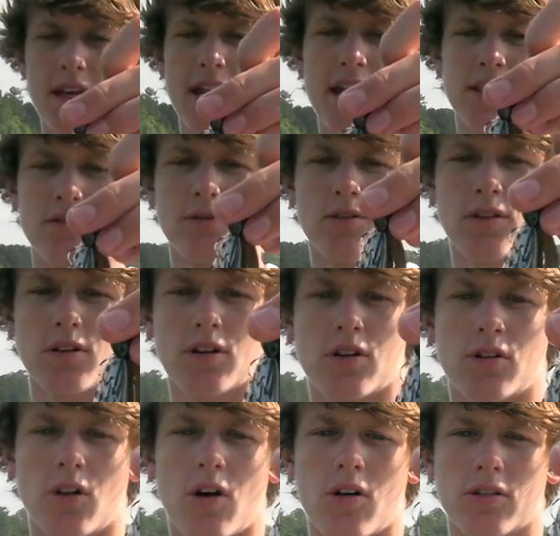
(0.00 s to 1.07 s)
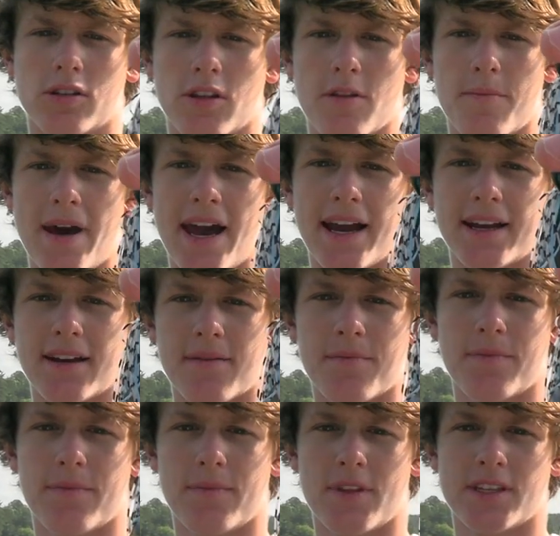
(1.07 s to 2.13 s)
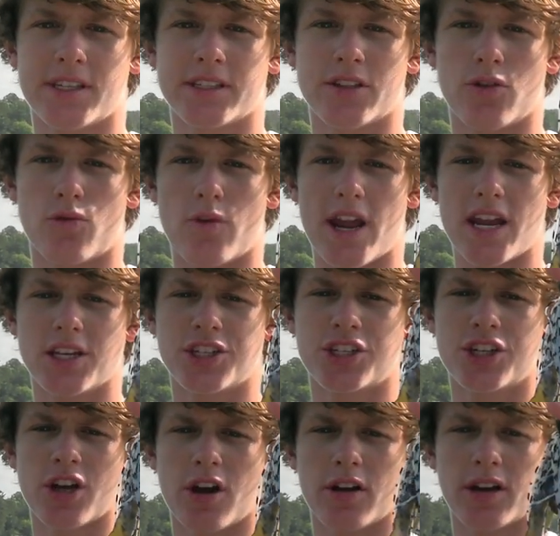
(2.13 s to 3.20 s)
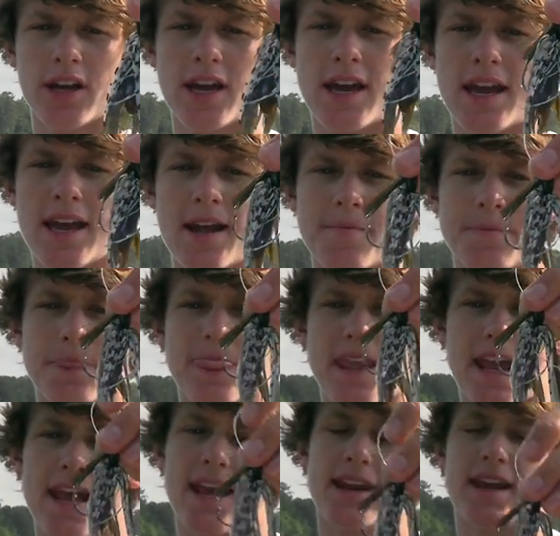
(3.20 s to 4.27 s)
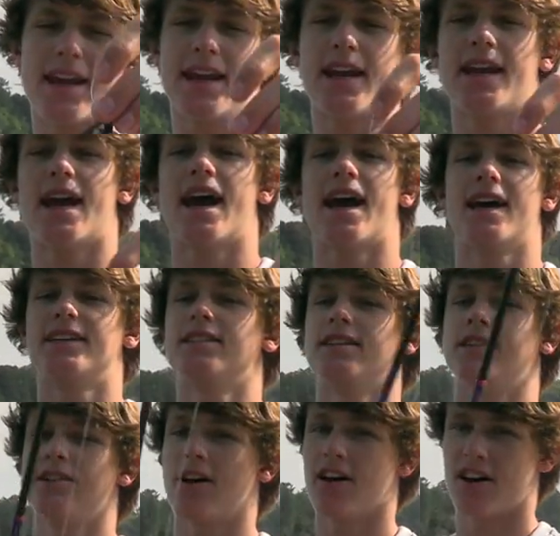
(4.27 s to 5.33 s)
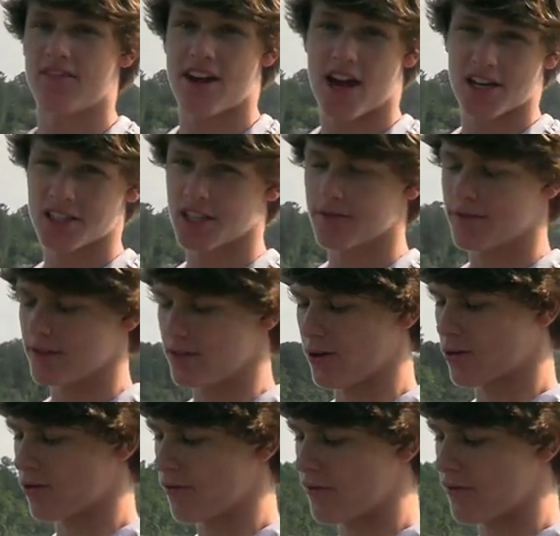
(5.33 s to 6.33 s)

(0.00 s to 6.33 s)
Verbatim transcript: it has claws on the back. This is the Rage Chunk, and it has a ton of action. If we look real